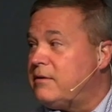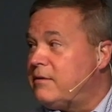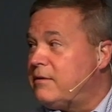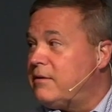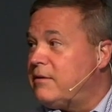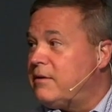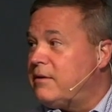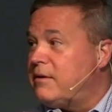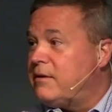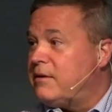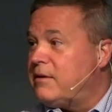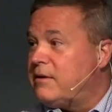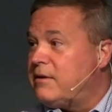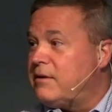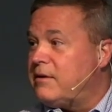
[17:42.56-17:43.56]

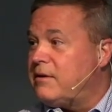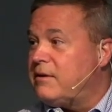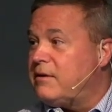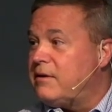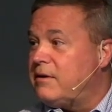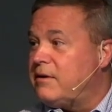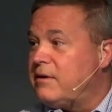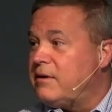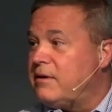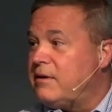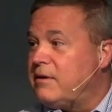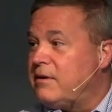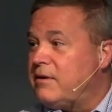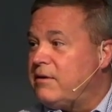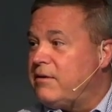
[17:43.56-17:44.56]

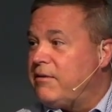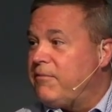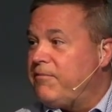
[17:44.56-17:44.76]
Nothing is said.